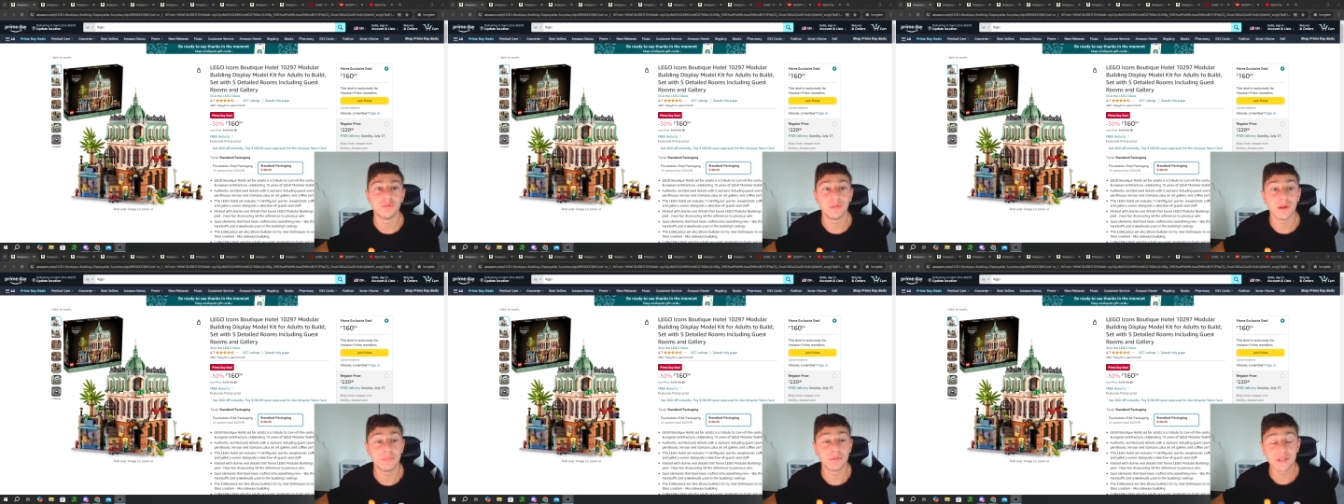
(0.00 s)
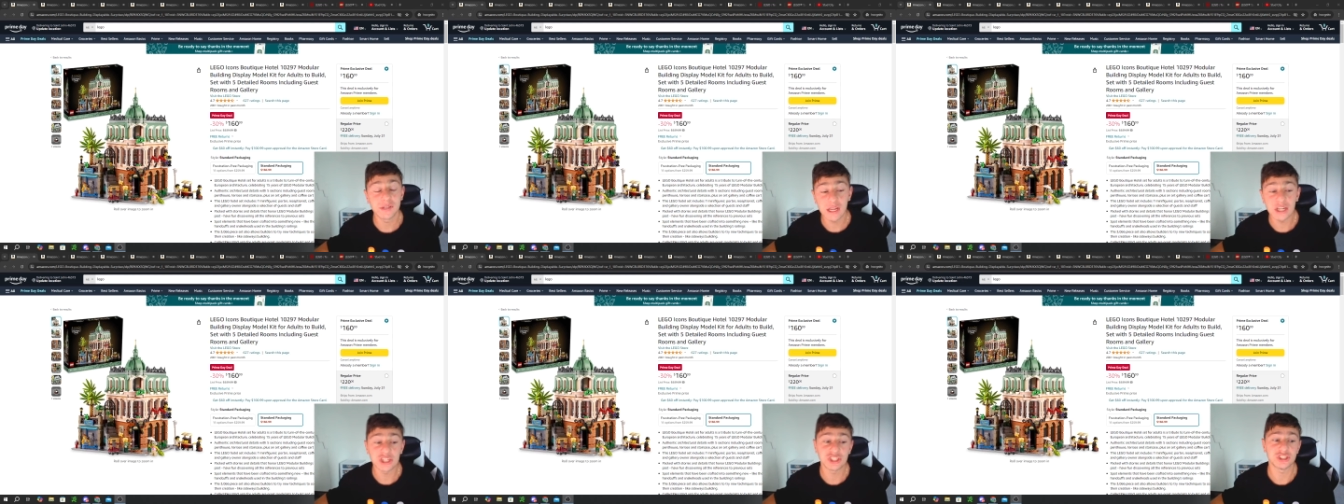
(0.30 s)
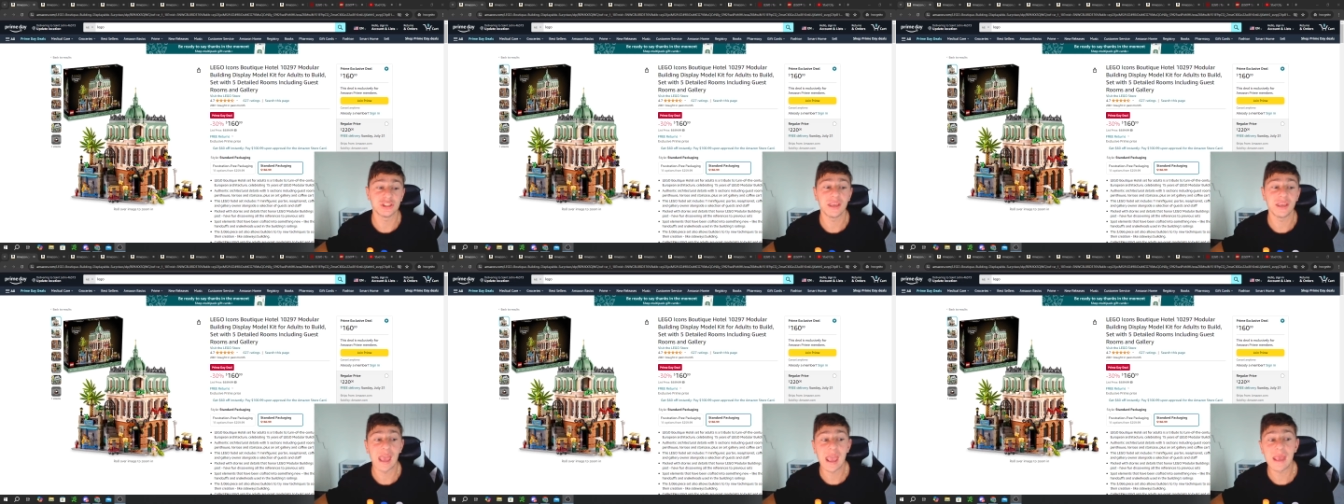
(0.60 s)
be
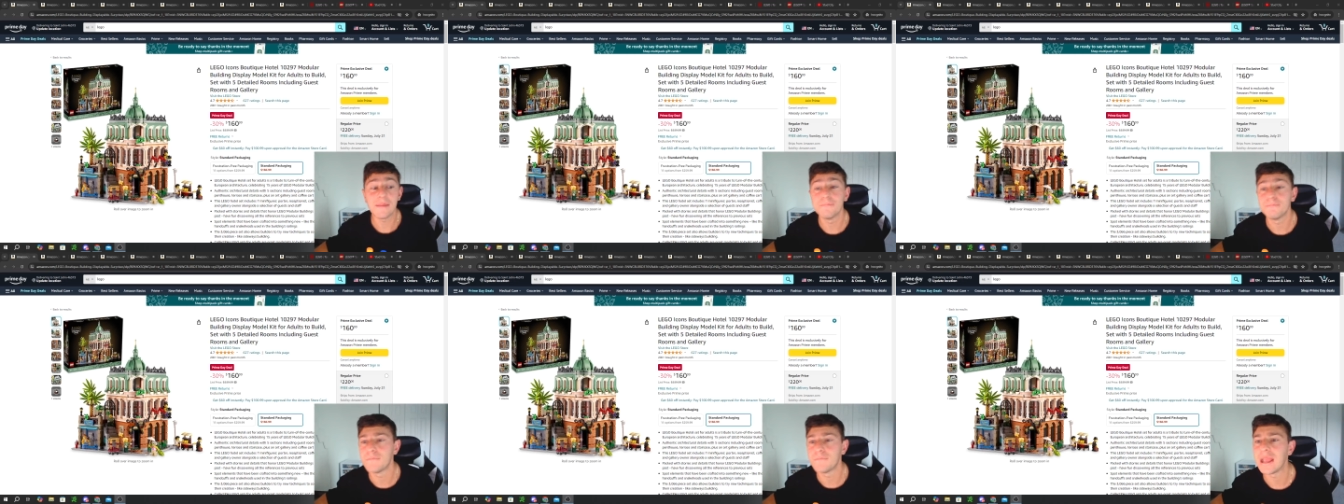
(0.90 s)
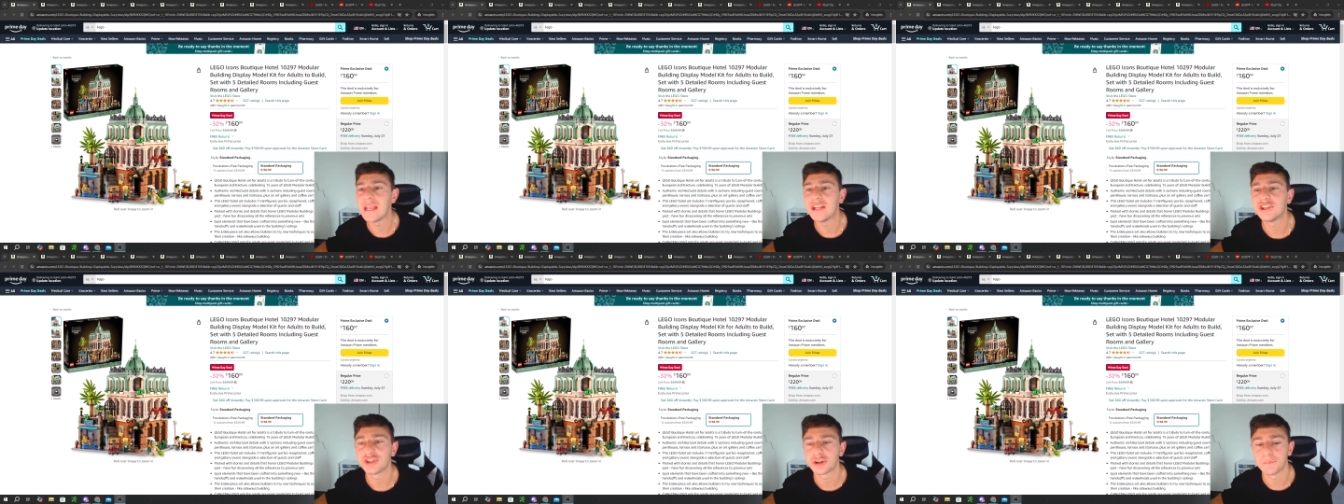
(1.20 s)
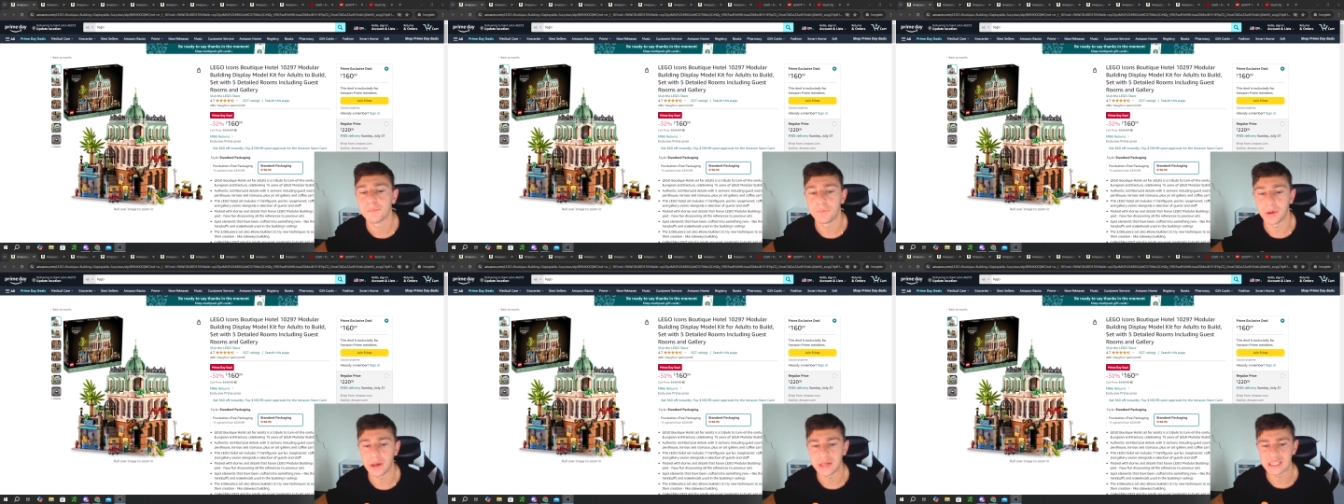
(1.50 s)
potentially a major
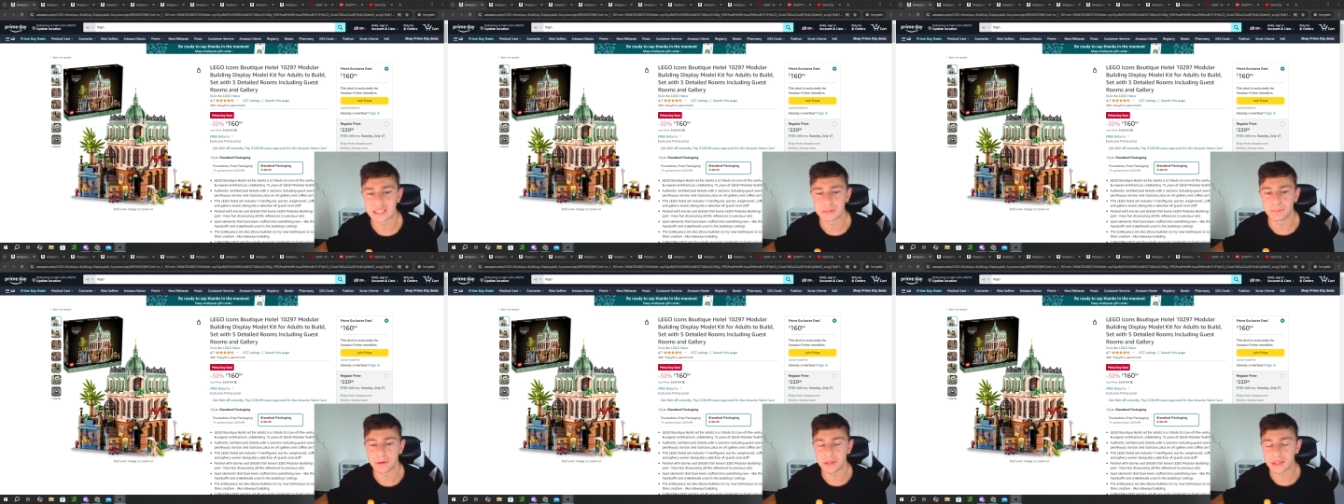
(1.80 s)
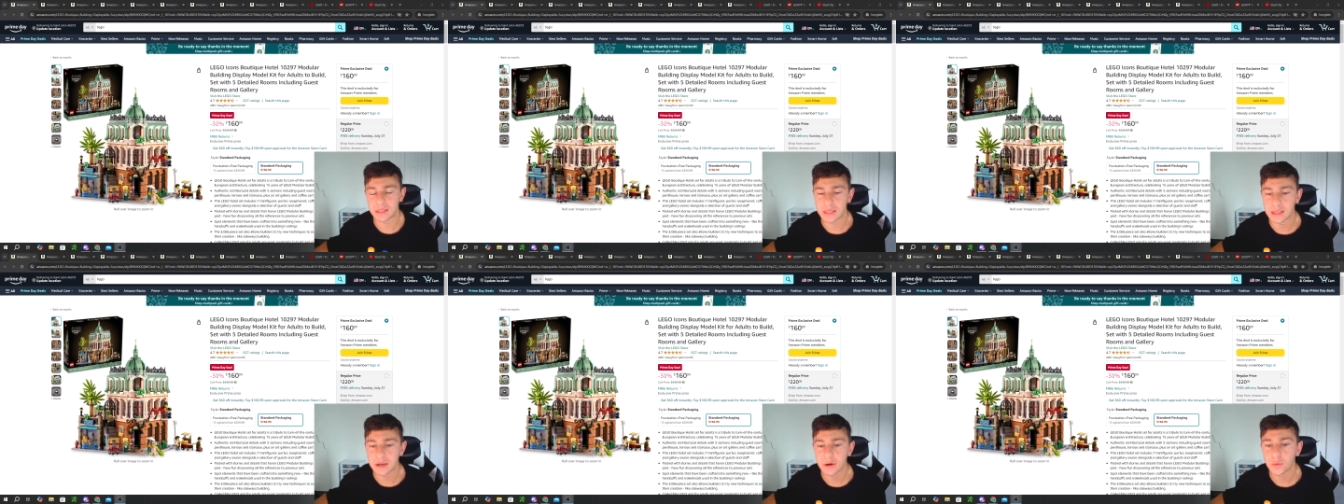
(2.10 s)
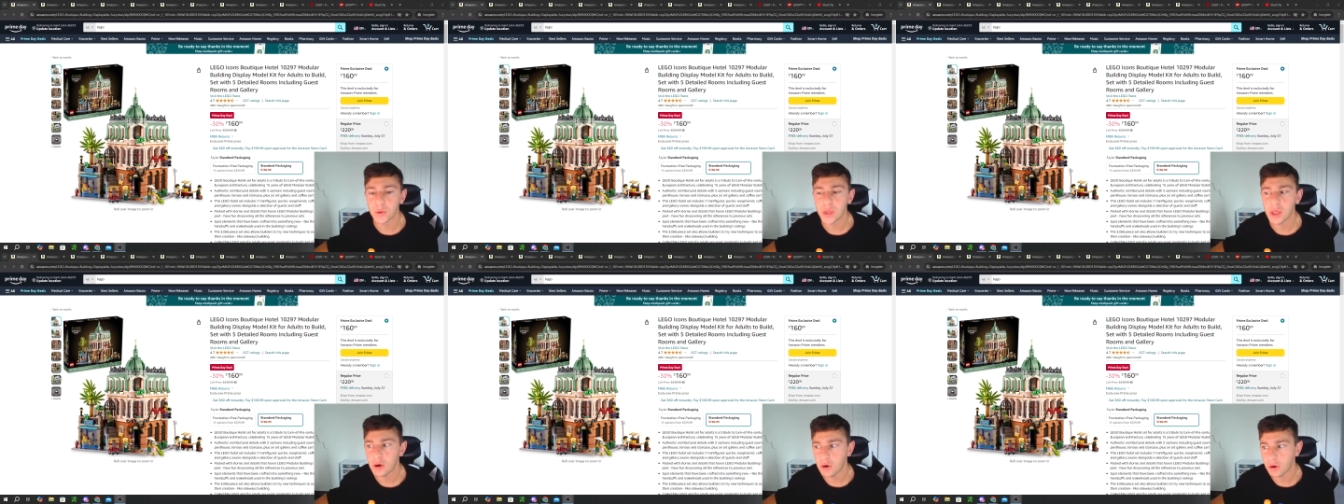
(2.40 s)
bust, but here
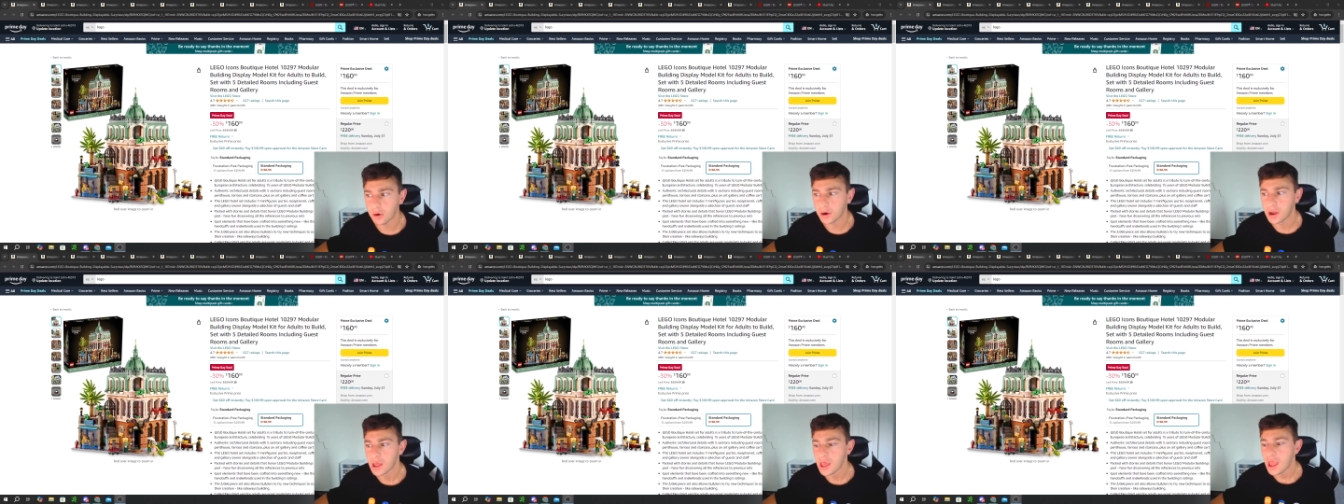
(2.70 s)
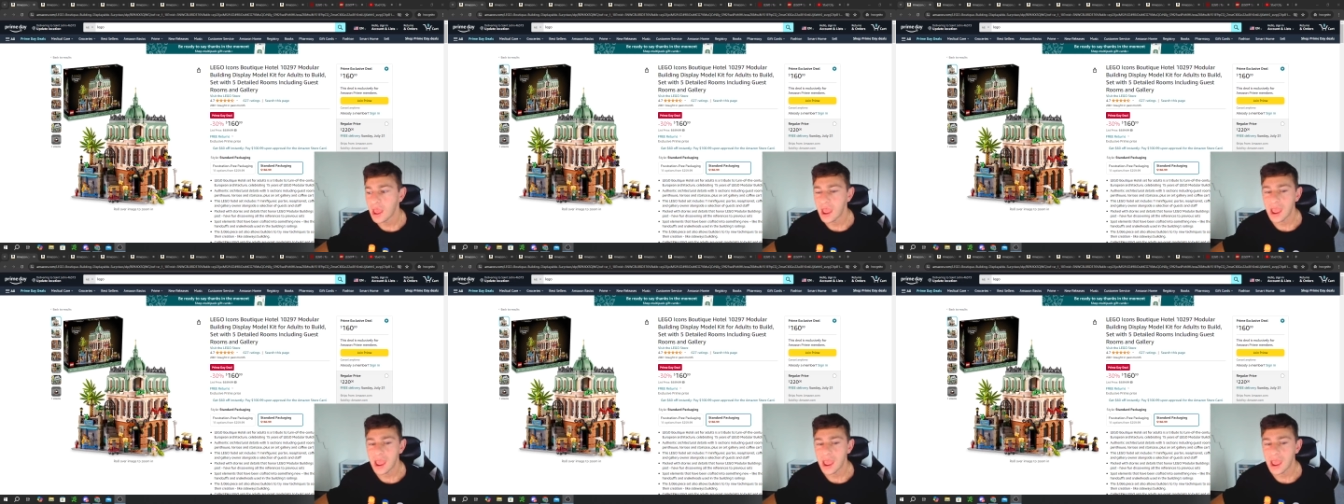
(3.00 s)
we are